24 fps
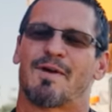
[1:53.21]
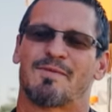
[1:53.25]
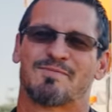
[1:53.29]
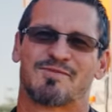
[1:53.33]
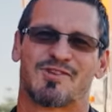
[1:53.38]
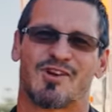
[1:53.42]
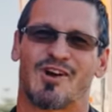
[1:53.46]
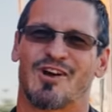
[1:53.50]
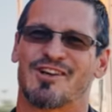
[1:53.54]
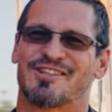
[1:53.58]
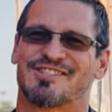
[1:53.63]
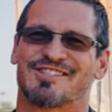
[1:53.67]
I'm
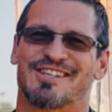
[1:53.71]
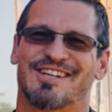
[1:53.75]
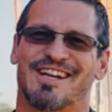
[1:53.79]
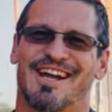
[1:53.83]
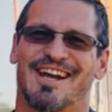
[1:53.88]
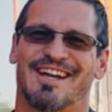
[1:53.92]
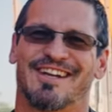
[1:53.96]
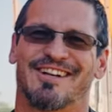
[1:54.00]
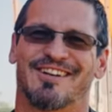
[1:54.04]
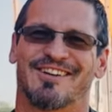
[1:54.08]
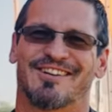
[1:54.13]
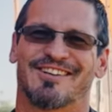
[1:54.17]
sorry she's
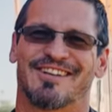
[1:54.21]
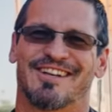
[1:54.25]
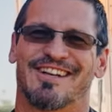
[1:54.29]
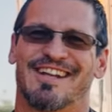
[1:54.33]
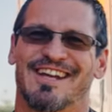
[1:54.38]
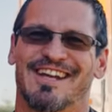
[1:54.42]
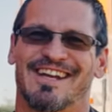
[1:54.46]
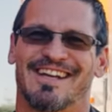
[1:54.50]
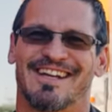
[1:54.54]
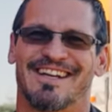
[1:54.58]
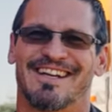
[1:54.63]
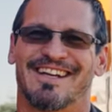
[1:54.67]
not here
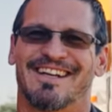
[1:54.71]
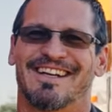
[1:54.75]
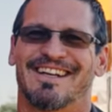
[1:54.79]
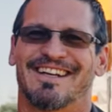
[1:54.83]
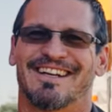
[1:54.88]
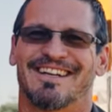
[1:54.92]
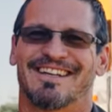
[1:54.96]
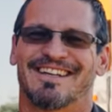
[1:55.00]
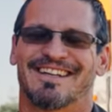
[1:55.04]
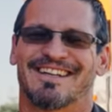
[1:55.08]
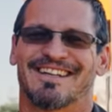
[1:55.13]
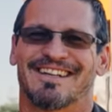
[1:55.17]
today,
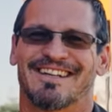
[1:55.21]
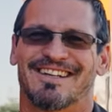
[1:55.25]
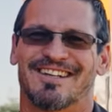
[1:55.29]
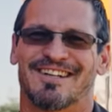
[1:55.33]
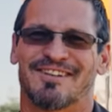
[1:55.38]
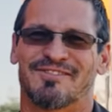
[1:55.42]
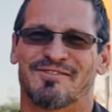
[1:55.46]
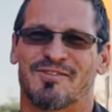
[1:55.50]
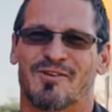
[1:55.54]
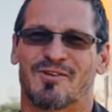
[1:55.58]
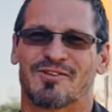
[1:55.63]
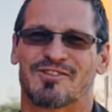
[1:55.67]
uh,
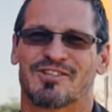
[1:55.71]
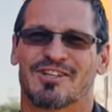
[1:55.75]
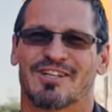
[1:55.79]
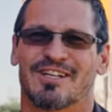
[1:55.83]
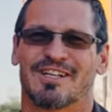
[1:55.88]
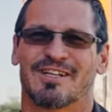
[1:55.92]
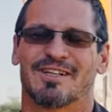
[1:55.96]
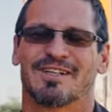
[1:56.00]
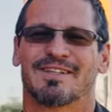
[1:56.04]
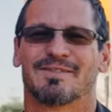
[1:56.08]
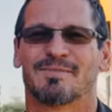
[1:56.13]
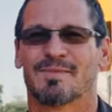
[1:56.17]

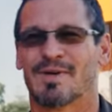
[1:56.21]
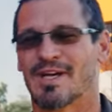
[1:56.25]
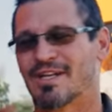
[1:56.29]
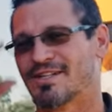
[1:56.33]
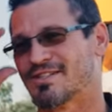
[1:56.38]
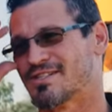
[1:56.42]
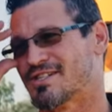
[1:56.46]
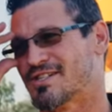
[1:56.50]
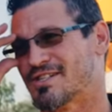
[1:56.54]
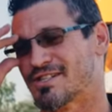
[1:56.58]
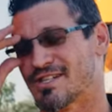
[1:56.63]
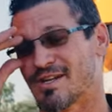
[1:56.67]
unfortunately,
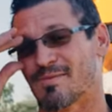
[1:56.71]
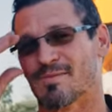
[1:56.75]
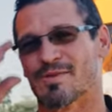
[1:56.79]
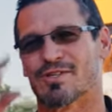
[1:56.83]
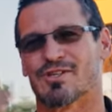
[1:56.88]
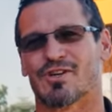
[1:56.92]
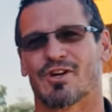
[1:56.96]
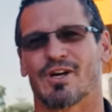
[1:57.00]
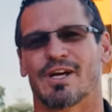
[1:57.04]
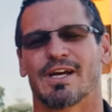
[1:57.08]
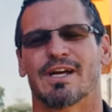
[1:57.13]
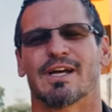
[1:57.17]
but she's in
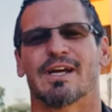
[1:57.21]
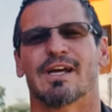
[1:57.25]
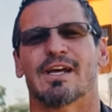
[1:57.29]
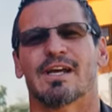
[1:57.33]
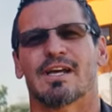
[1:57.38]
Missouri.